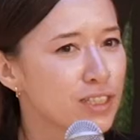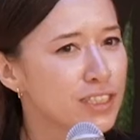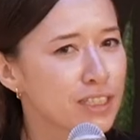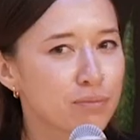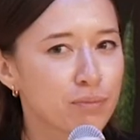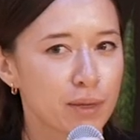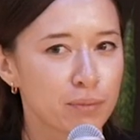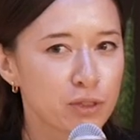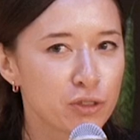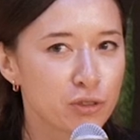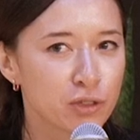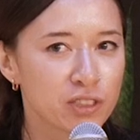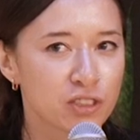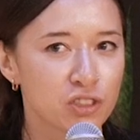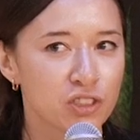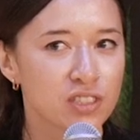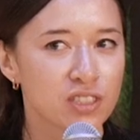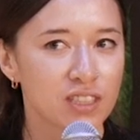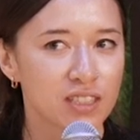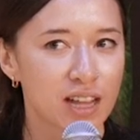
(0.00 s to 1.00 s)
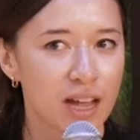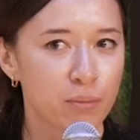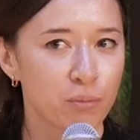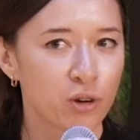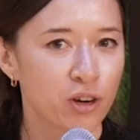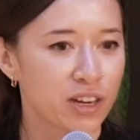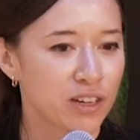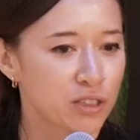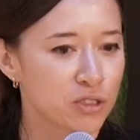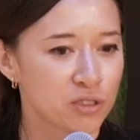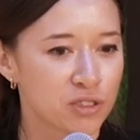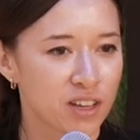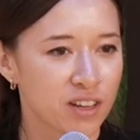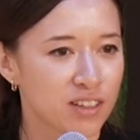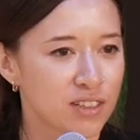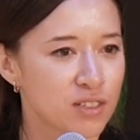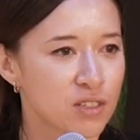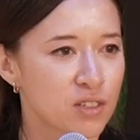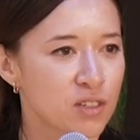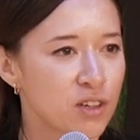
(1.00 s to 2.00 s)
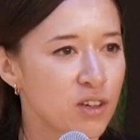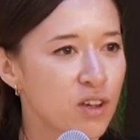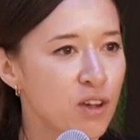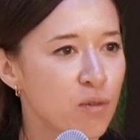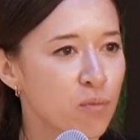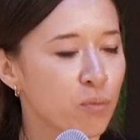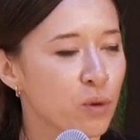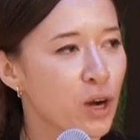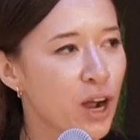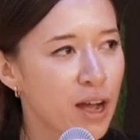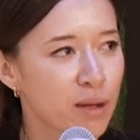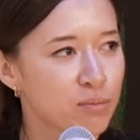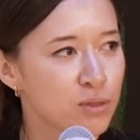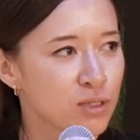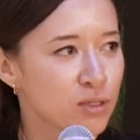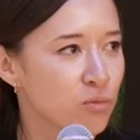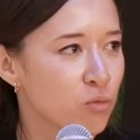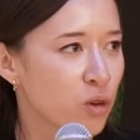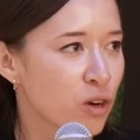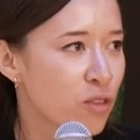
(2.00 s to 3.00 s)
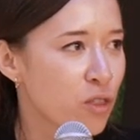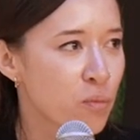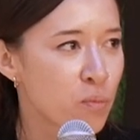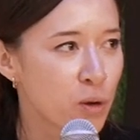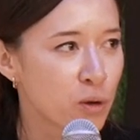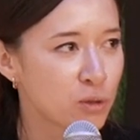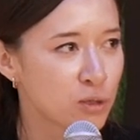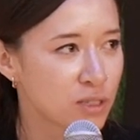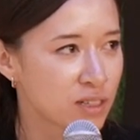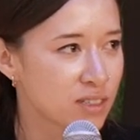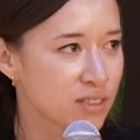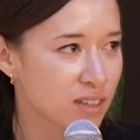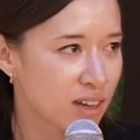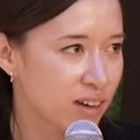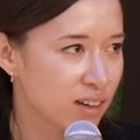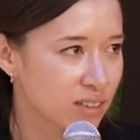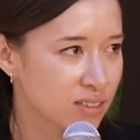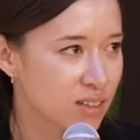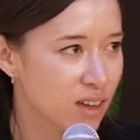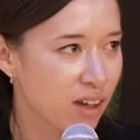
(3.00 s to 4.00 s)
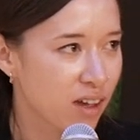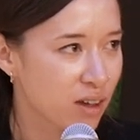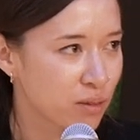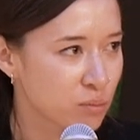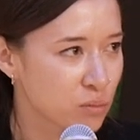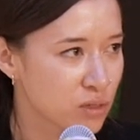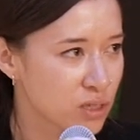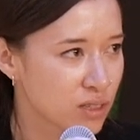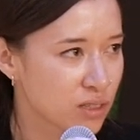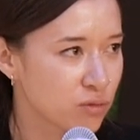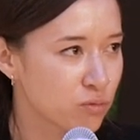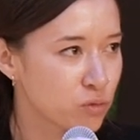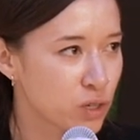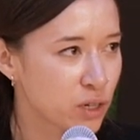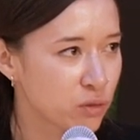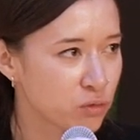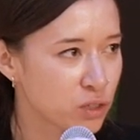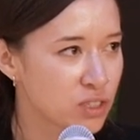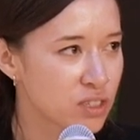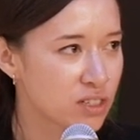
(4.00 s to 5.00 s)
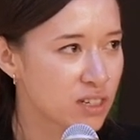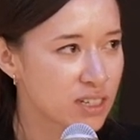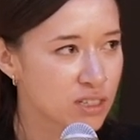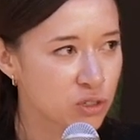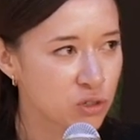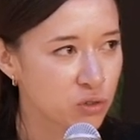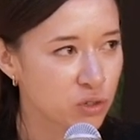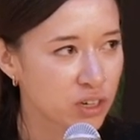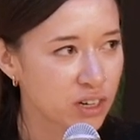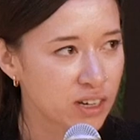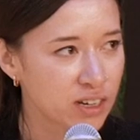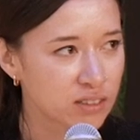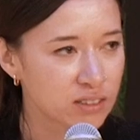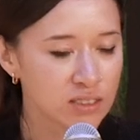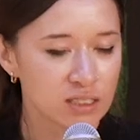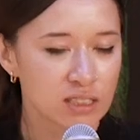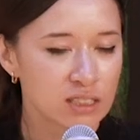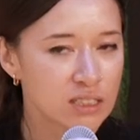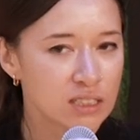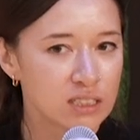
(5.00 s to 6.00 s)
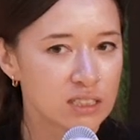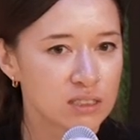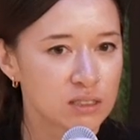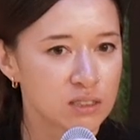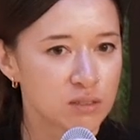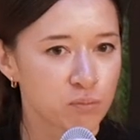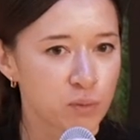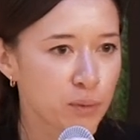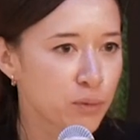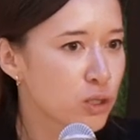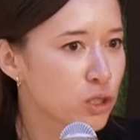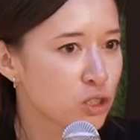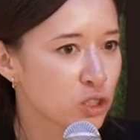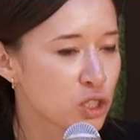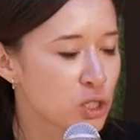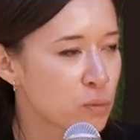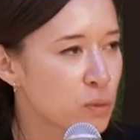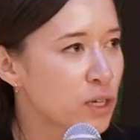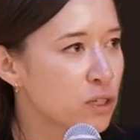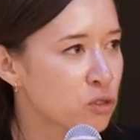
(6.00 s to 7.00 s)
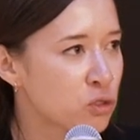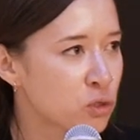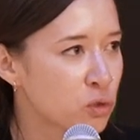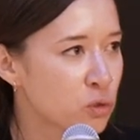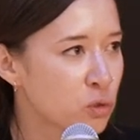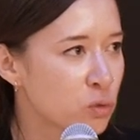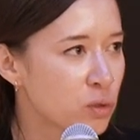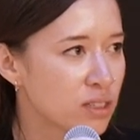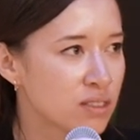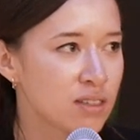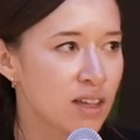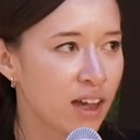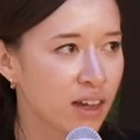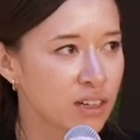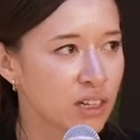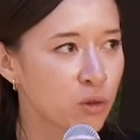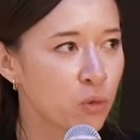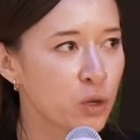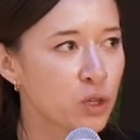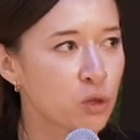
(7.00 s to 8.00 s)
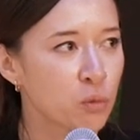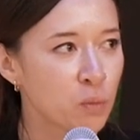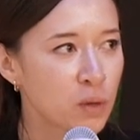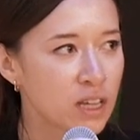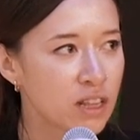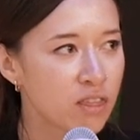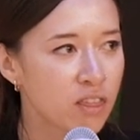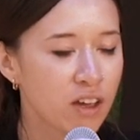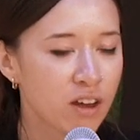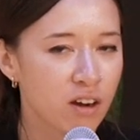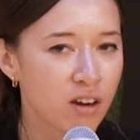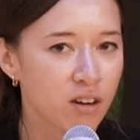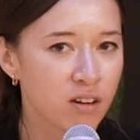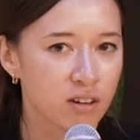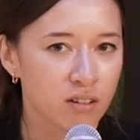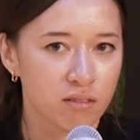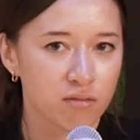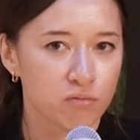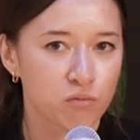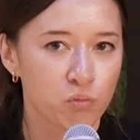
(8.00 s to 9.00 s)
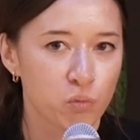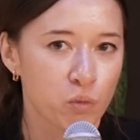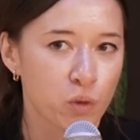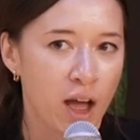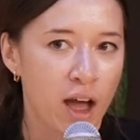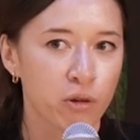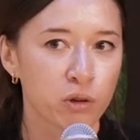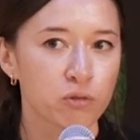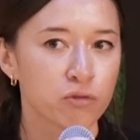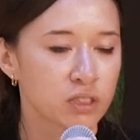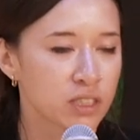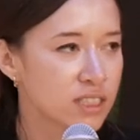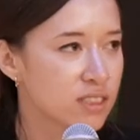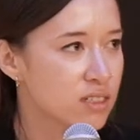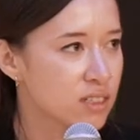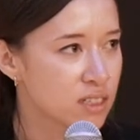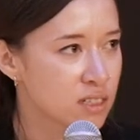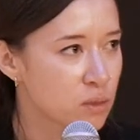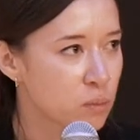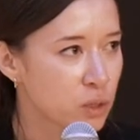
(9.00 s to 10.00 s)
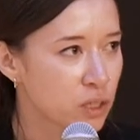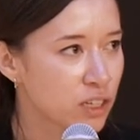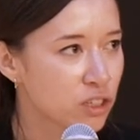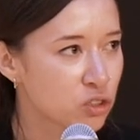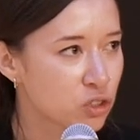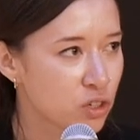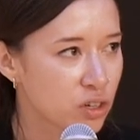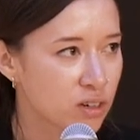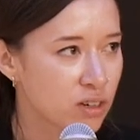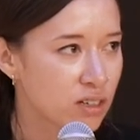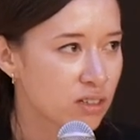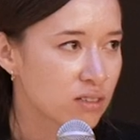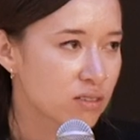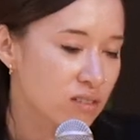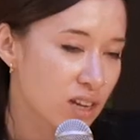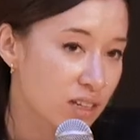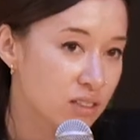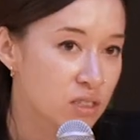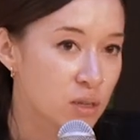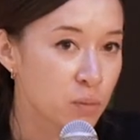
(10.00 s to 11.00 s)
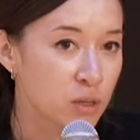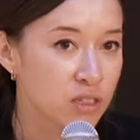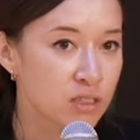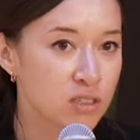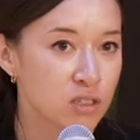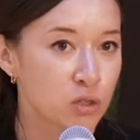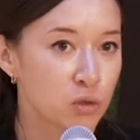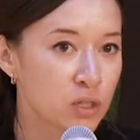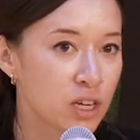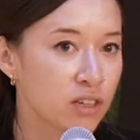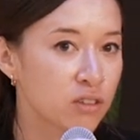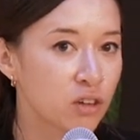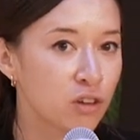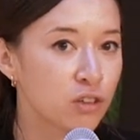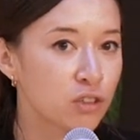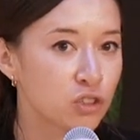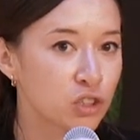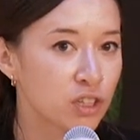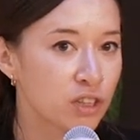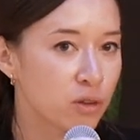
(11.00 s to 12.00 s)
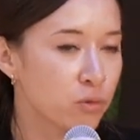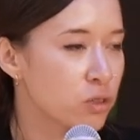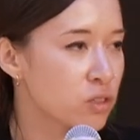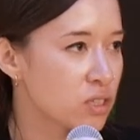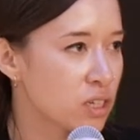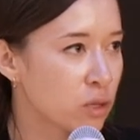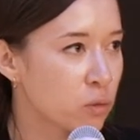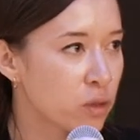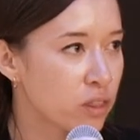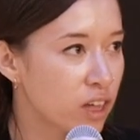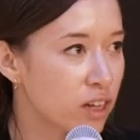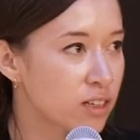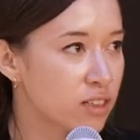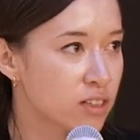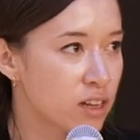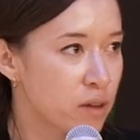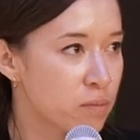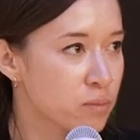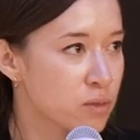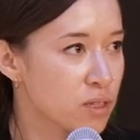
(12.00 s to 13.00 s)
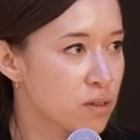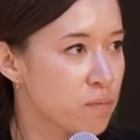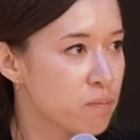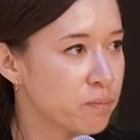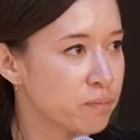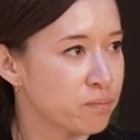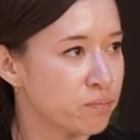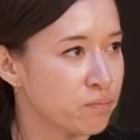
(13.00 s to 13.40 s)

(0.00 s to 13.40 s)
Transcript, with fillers: Martin, maybe you can just elaborate. You said it's perhaps one of the most exciting times in, in recent history, and maybe you can just speak to exactly what you mean there and how it relates to simulation and, and some of this new technology that we're seeing with LLMs.